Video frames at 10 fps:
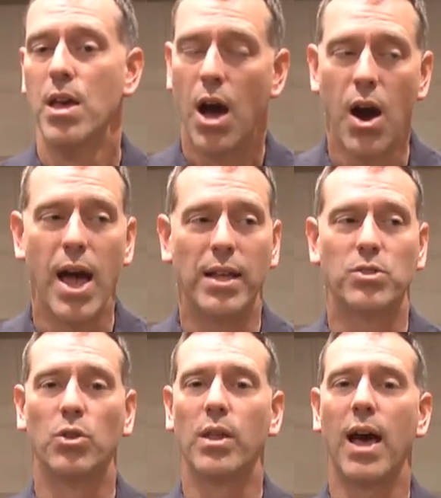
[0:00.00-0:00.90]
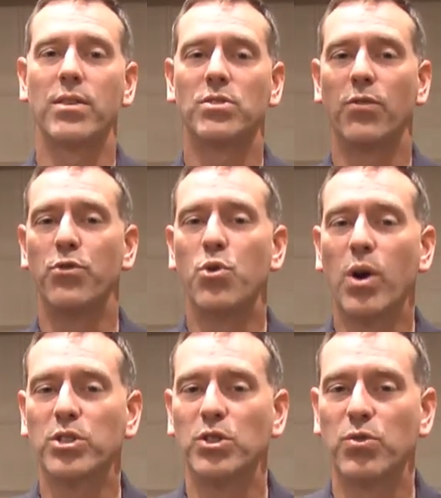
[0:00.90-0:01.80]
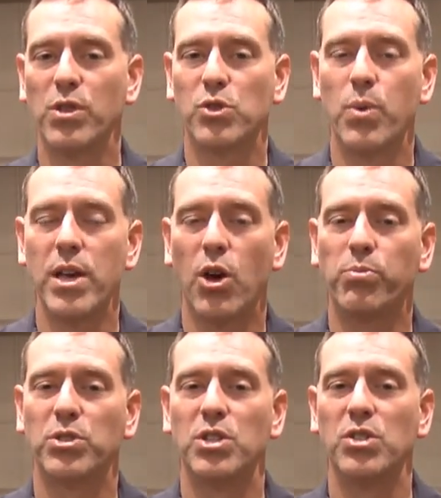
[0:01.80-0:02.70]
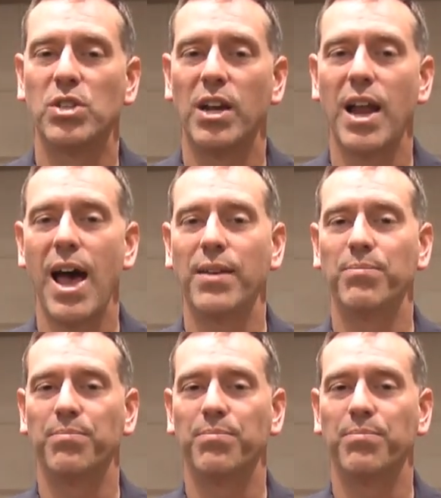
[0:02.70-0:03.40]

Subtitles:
All right, so that's a few questions from this week. Hope to see you Sunday night.